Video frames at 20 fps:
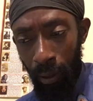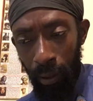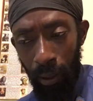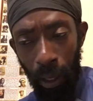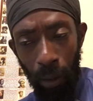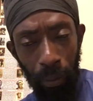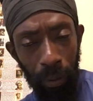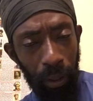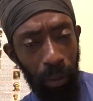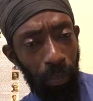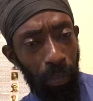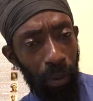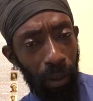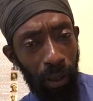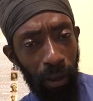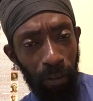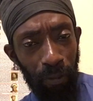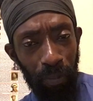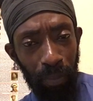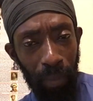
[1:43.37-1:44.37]
Now, in the
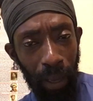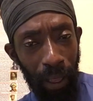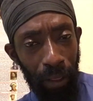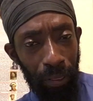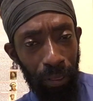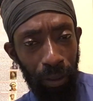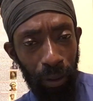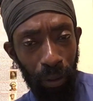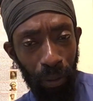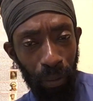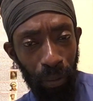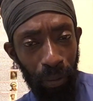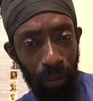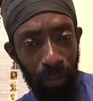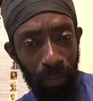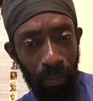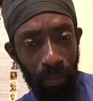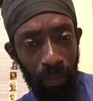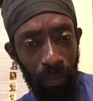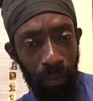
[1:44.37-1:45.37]
book of Matthew,
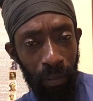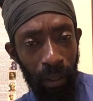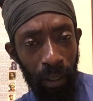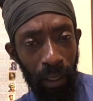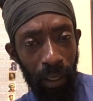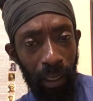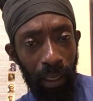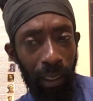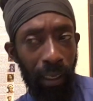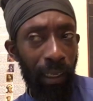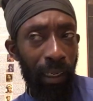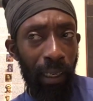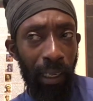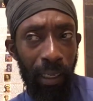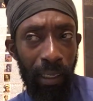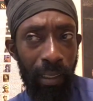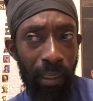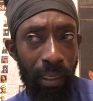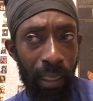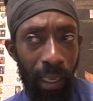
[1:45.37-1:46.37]
it
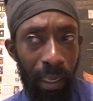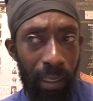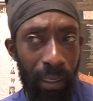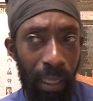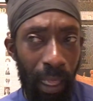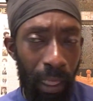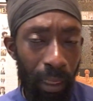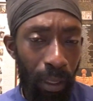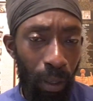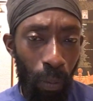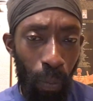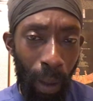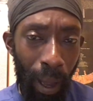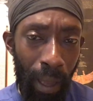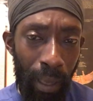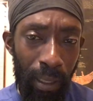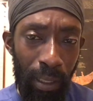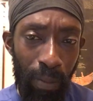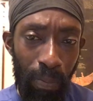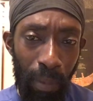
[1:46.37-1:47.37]
clearly says that the
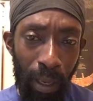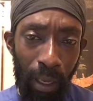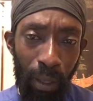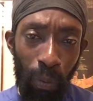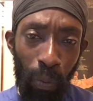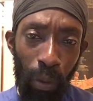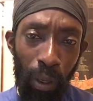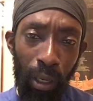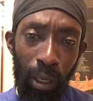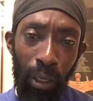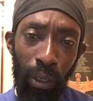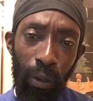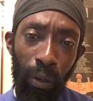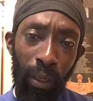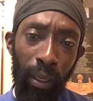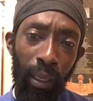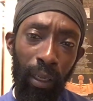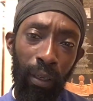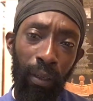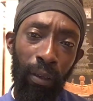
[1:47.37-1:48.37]
wise men were
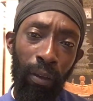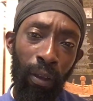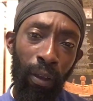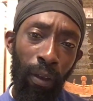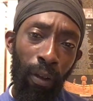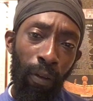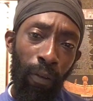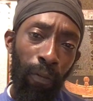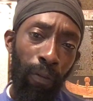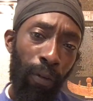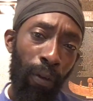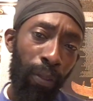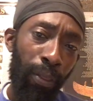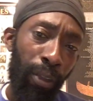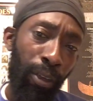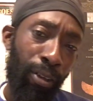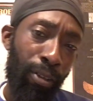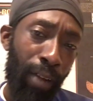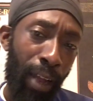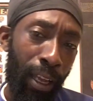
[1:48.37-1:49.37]
looking for
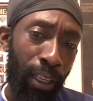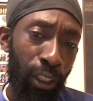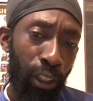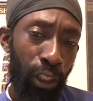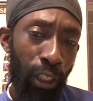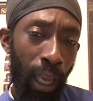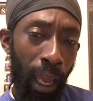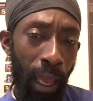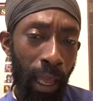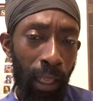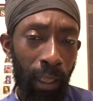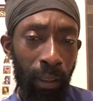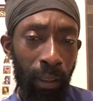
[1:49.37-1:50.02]
the Christ child.